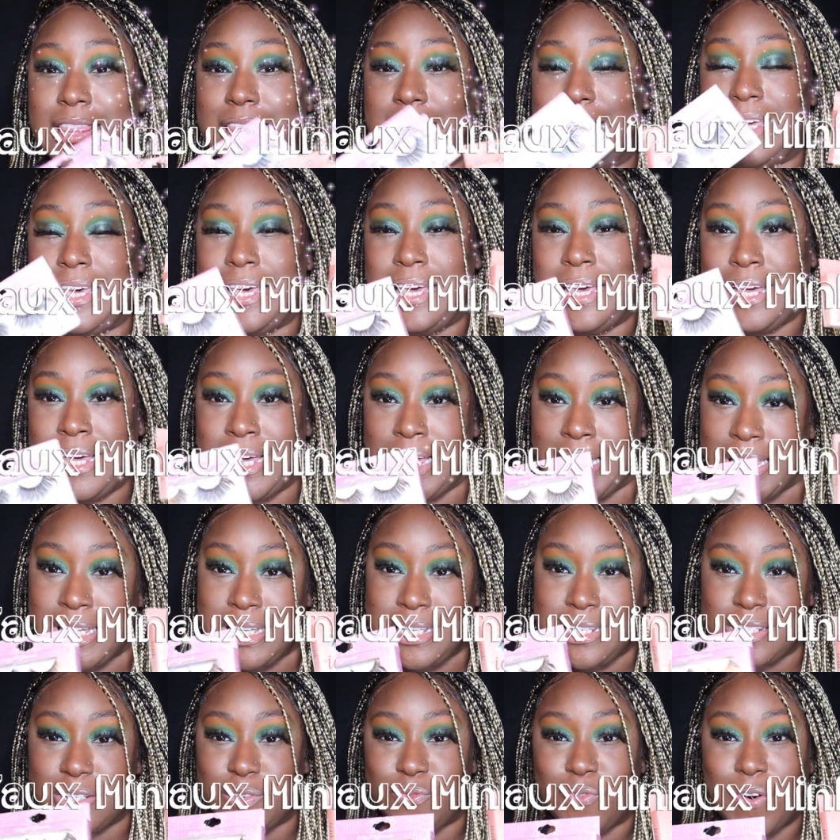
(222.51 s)

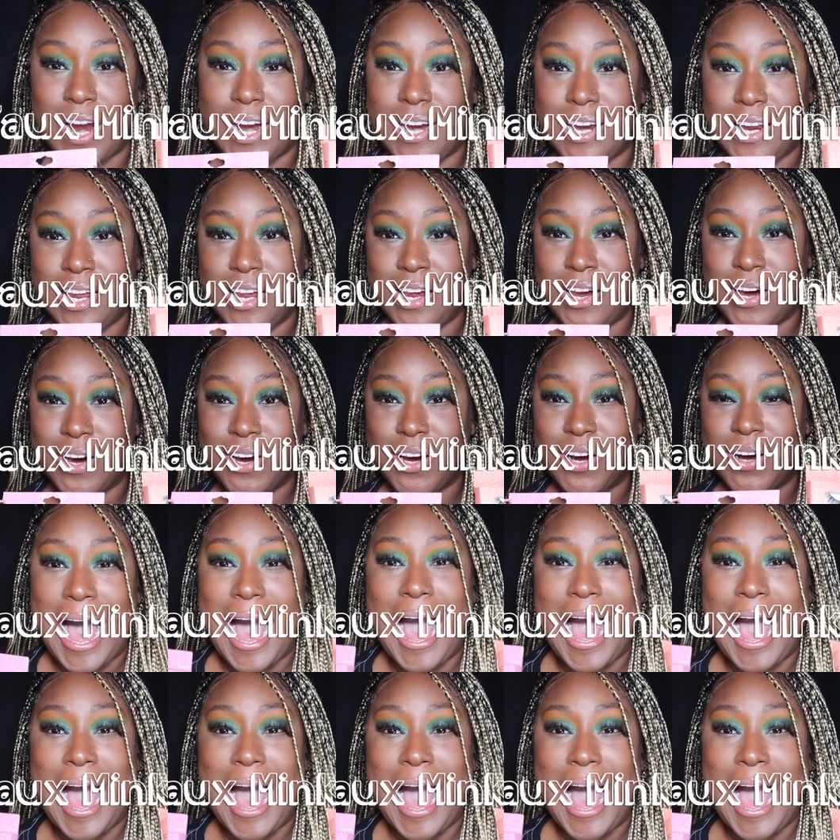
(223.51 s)
these right here,